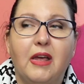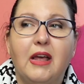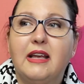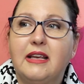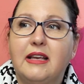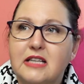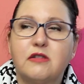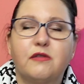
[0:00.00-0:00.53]

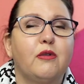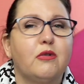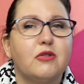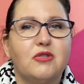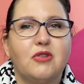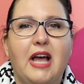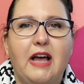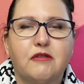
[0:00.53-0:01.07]
Yes, of
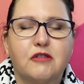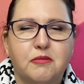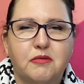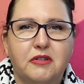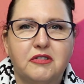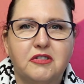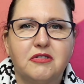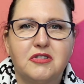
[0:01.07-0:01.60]
course you have to
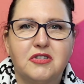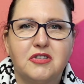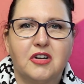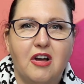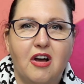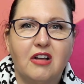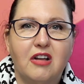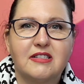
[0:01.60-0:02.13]
produce your
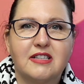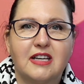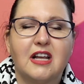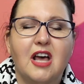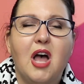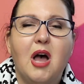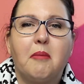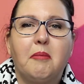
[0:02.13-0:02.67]

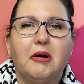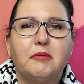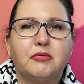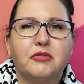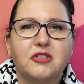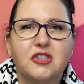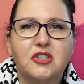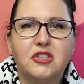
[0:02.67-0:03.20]
content, but
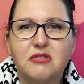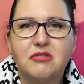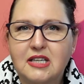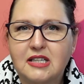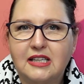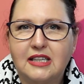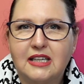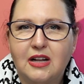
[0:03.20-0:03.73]
produce
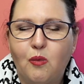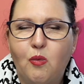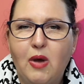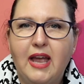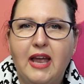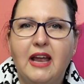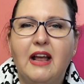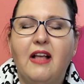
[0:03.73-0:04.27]
it in a
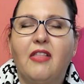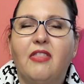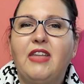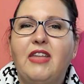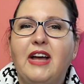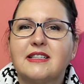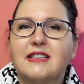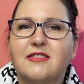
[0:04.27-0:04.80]
way
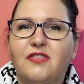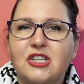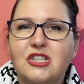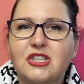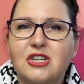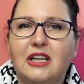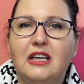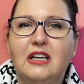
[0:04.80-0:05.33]
that is
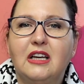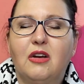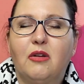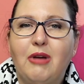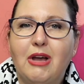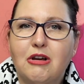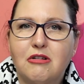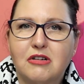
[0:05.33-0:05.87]
visually
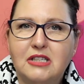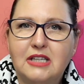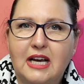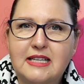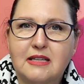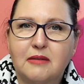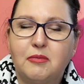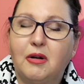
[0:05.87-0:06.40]

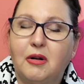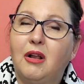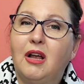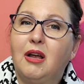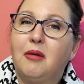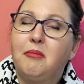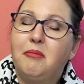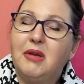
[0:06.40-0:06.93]
recognizable,
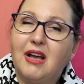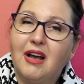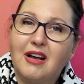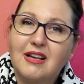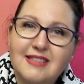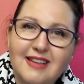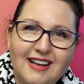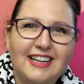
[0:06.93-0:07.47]

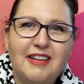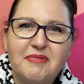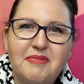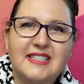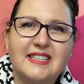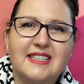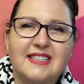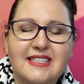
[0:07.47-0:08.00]
because online
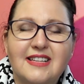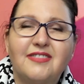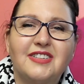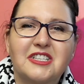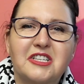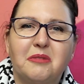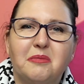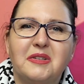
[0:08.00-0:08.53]
business is a
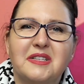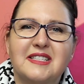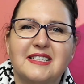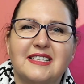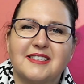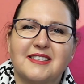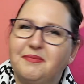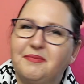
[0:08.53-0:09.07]
visual
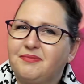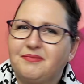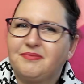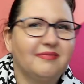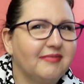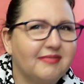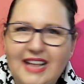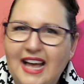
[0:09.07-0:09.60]
business.
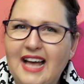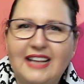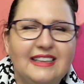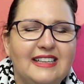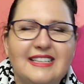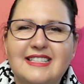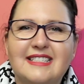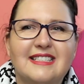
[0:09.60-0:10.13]
That
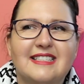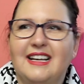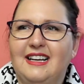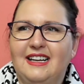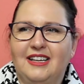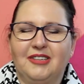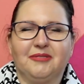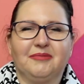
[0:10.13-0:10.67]
is,
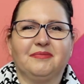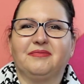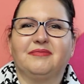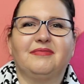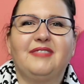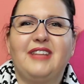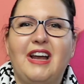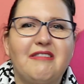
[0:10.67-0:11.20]

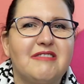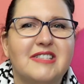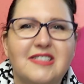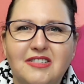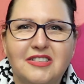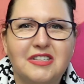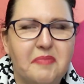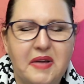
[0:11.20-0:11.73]
there is
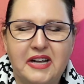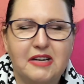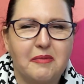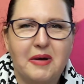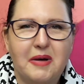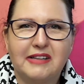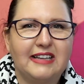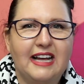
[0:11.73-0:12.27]
no debate
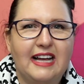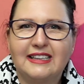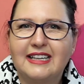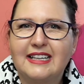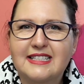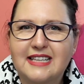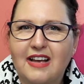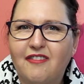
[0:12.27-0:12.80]
about that.
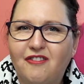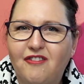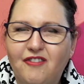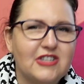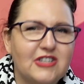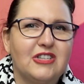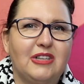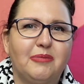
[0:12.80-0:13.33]
It's a
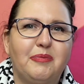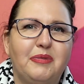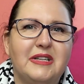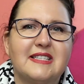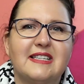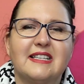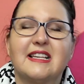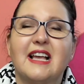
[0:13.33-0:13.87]
visual
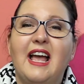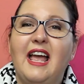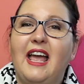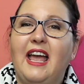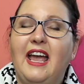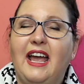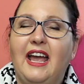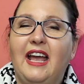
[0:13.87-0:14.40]
business,
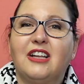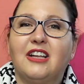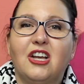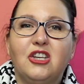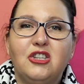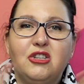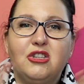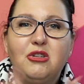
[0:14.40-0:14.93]
and
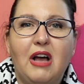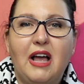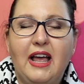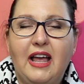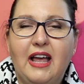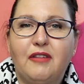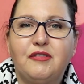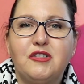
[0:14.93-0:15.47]
you
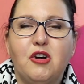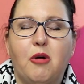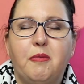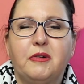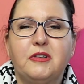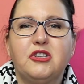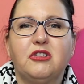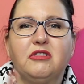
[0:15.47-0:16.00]
have the
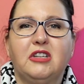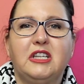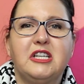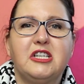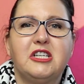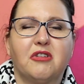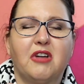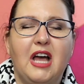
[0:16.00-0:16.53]

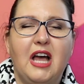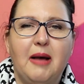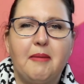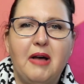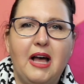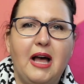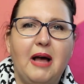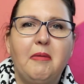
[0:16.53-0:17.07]
opportunity to
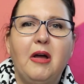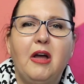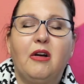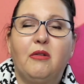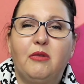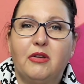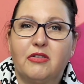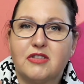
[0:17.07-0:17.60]
come up
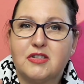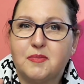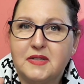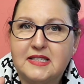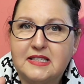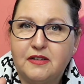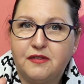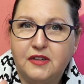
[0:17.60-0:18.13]
with a
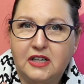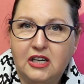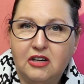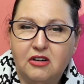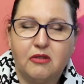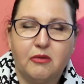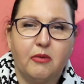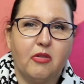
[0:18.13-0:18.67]
specific
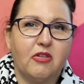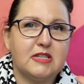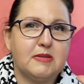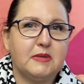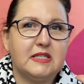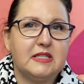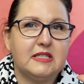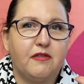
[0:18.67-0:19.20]
look, with a
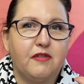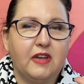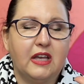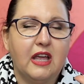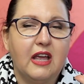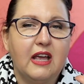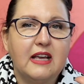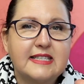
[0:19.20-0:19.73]

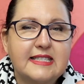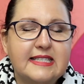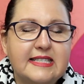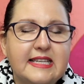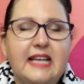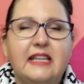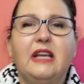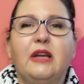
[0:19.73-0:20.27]
specific
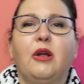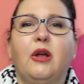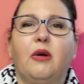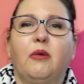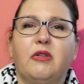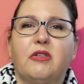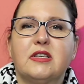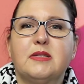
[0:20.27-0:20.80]
setting,
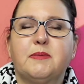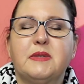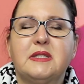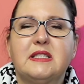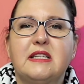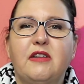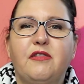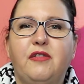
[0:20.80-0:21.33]
with a
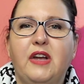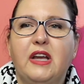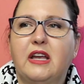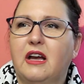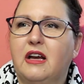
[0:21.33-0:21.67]
specific